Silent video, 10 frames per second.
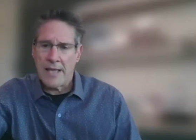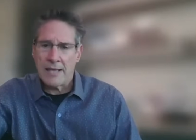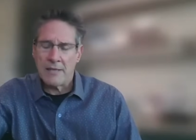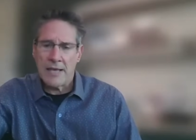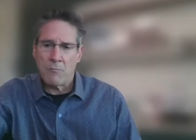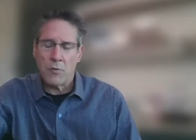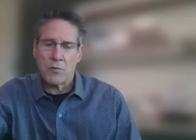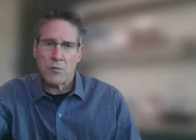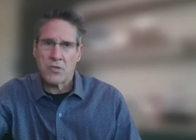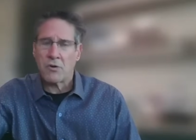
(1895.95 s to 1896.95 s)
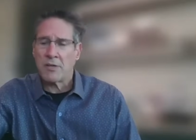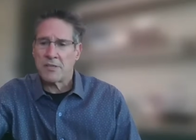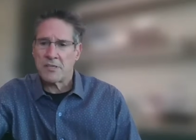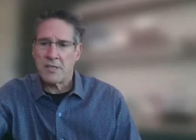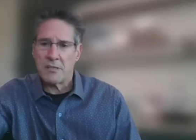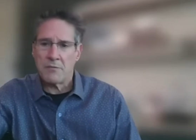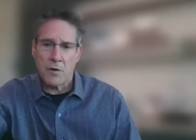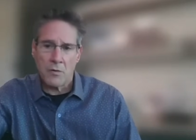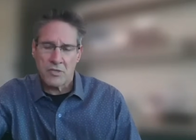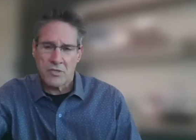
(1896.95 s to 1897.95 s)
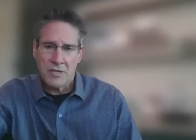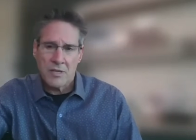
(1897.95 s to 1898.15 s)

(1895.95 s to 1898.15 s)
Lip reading: And we're starting to see the vaults